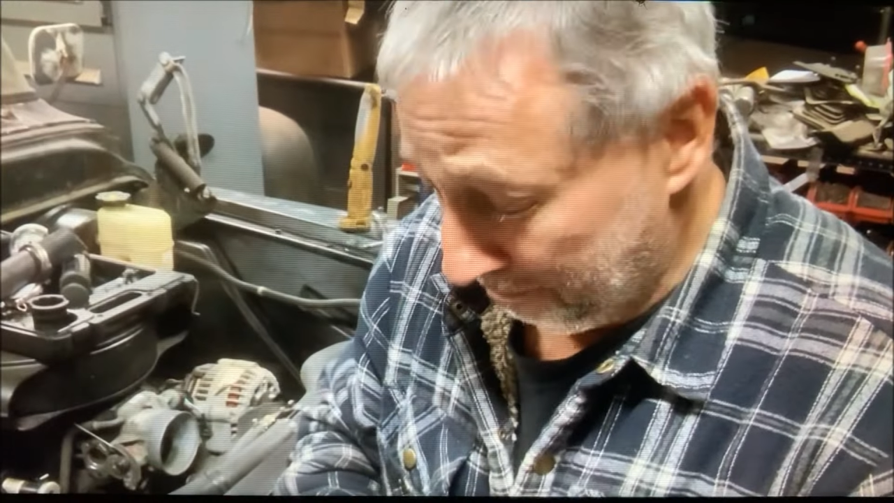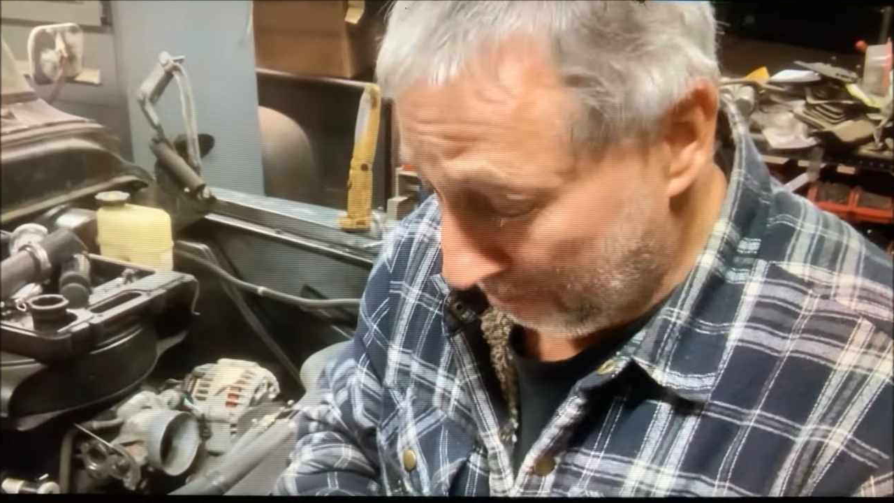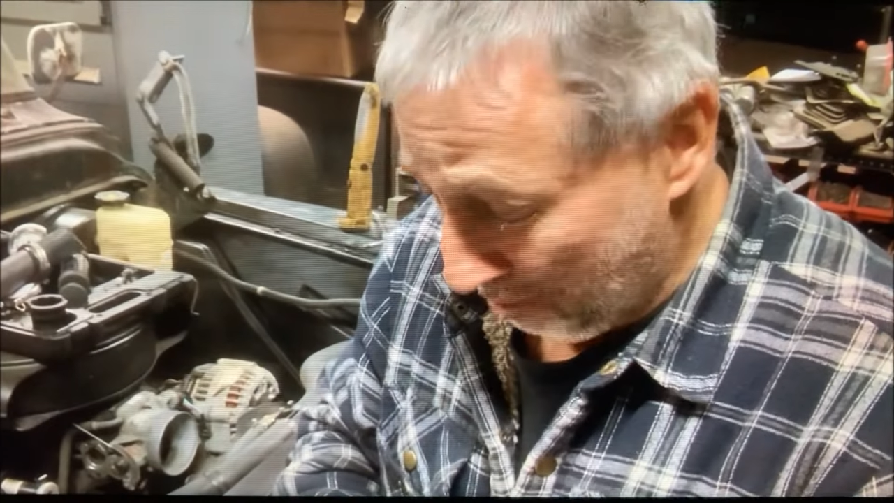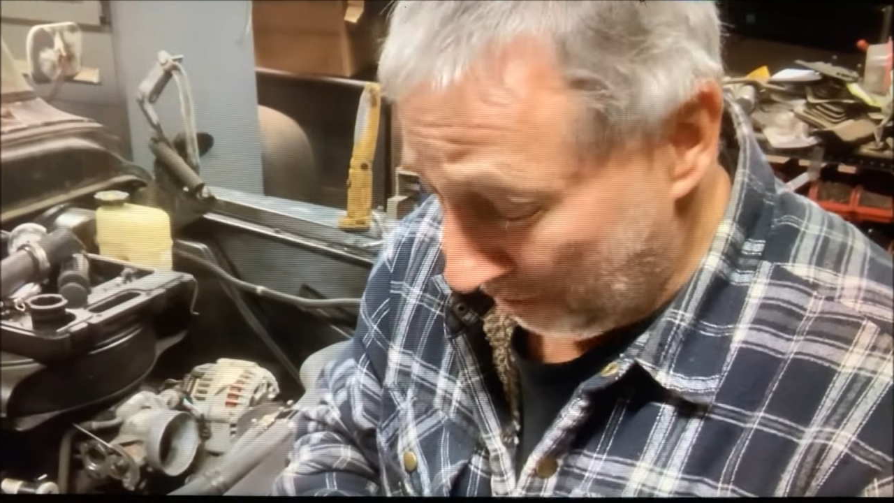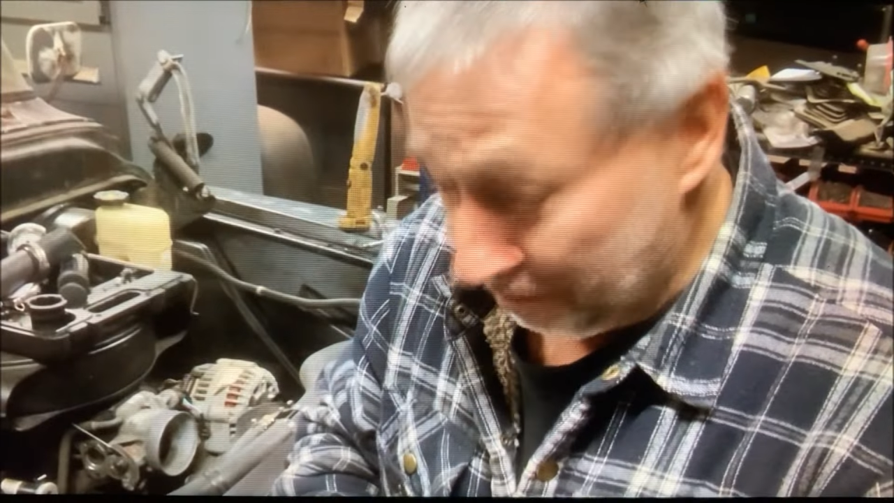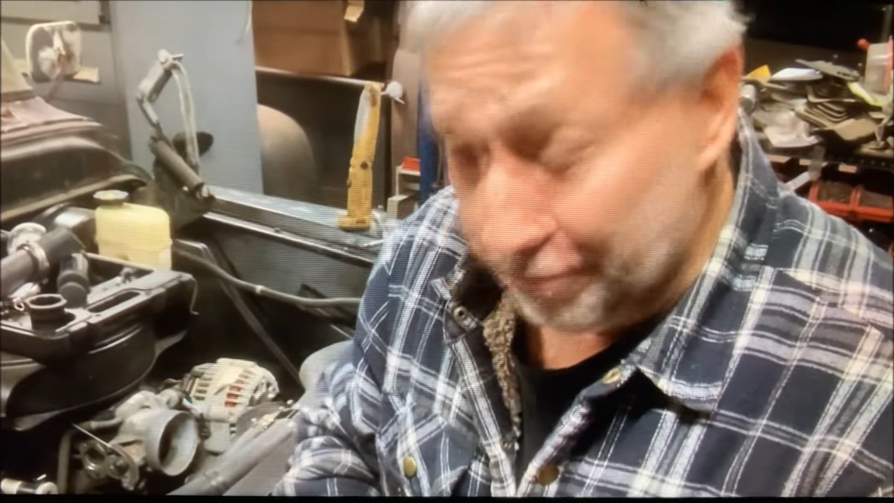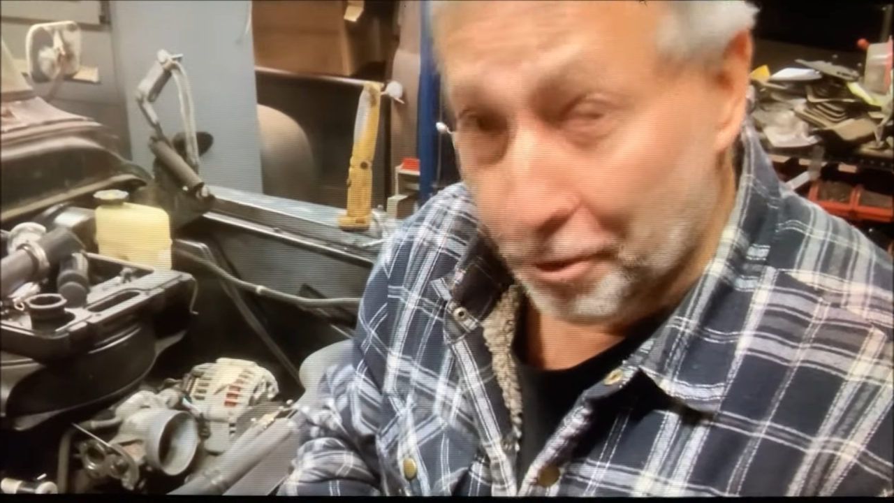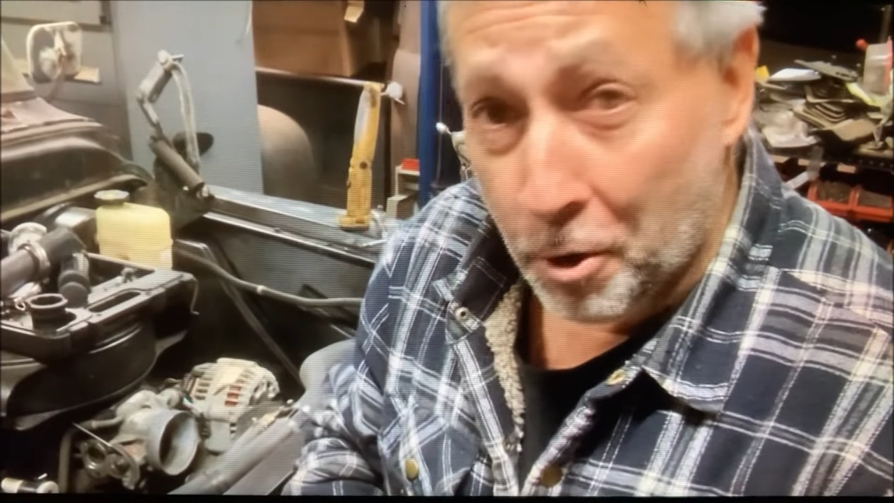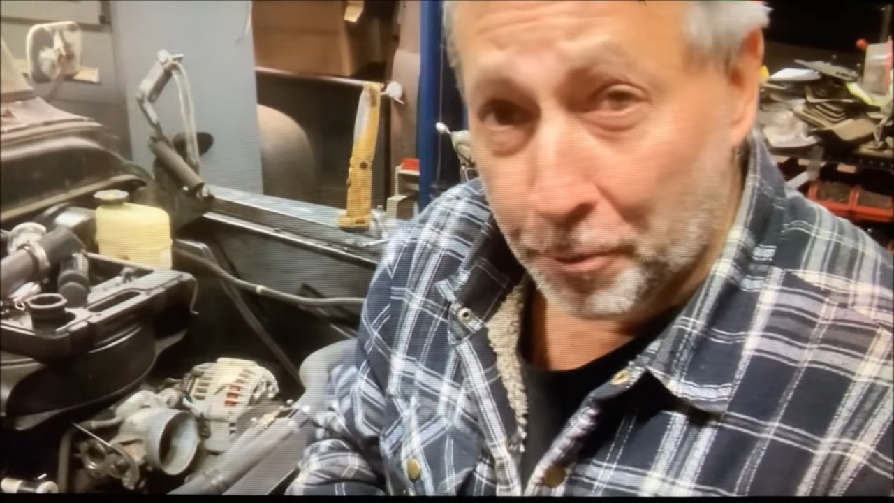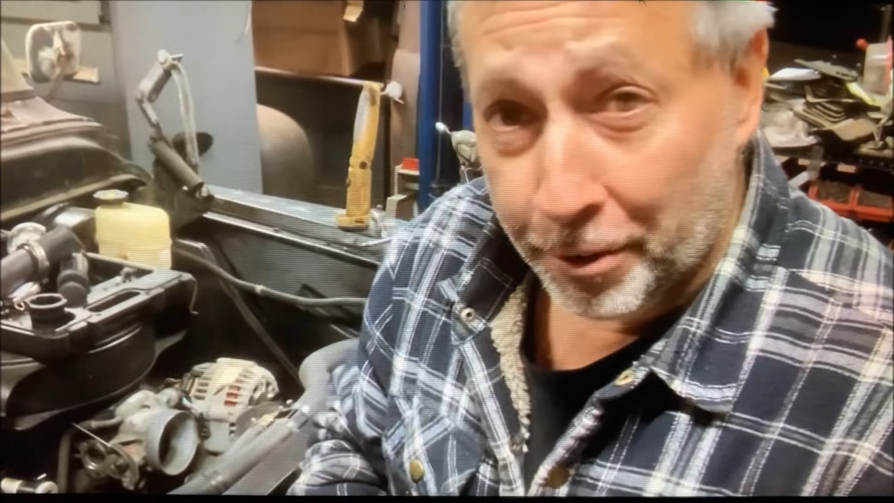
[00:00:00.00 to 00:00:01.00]
moving
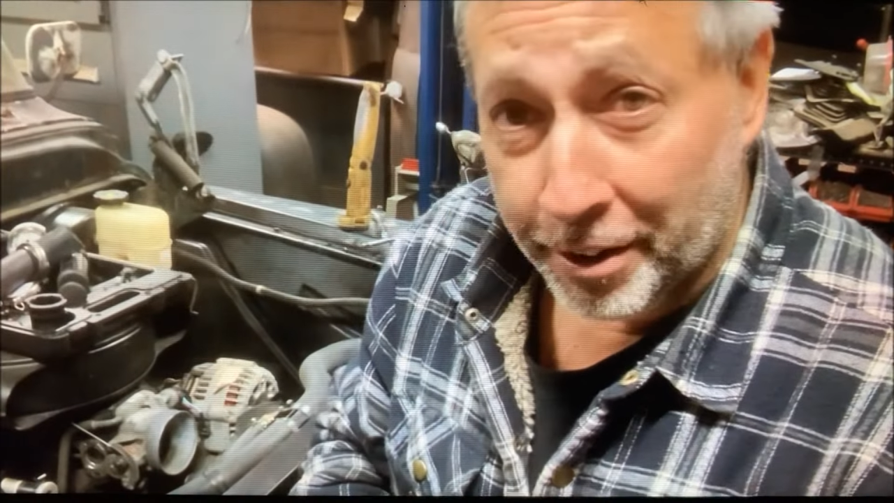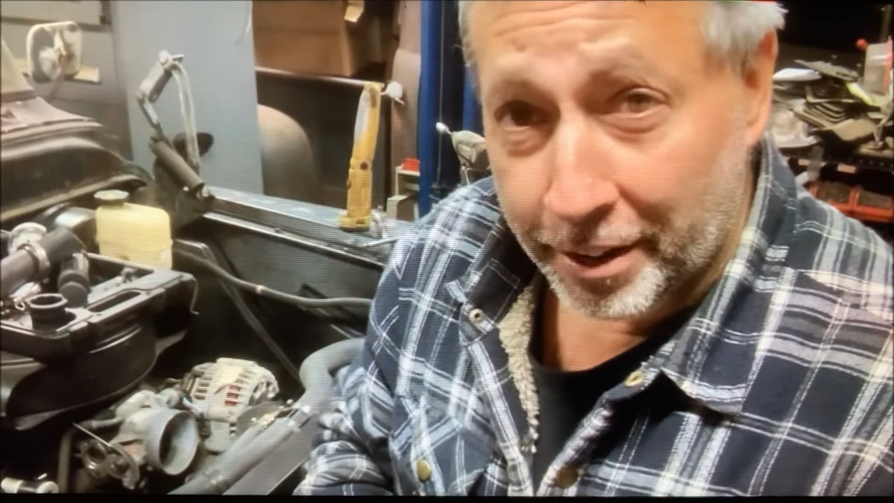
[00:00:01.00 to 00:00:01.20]
forward